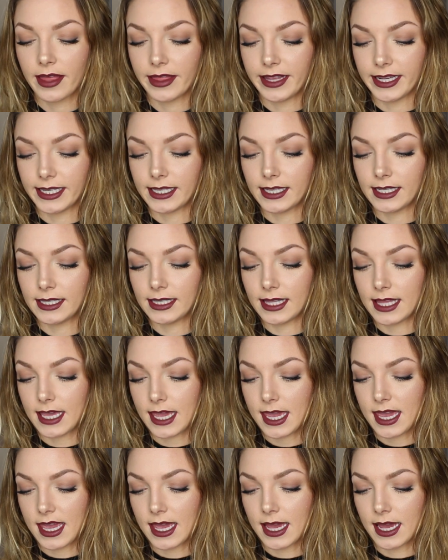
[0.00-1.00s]
This is
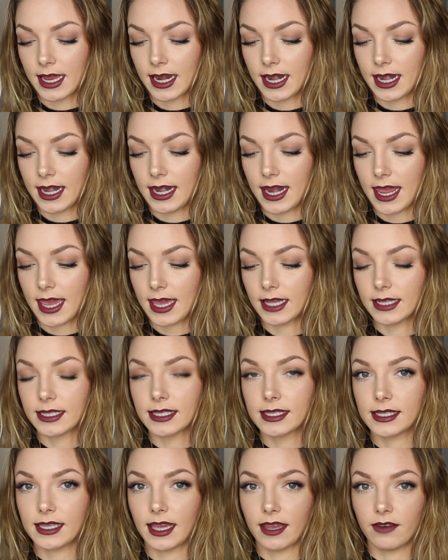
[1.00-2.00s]
the Naked
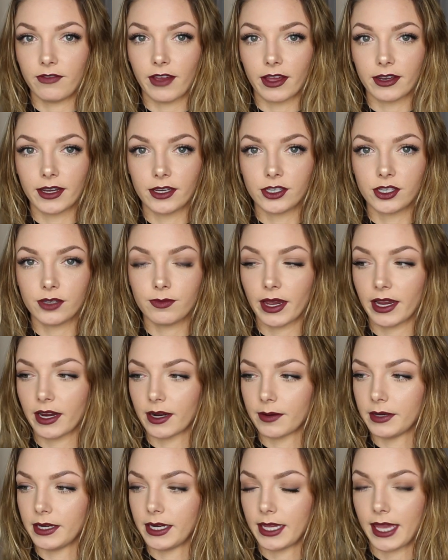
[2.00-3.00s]
Skin Foundation by
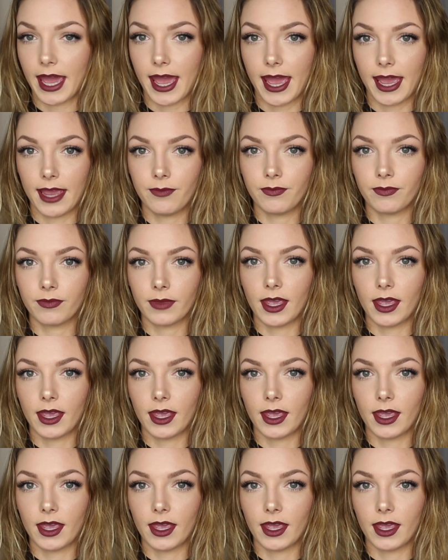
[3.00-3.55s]
Urban Decay,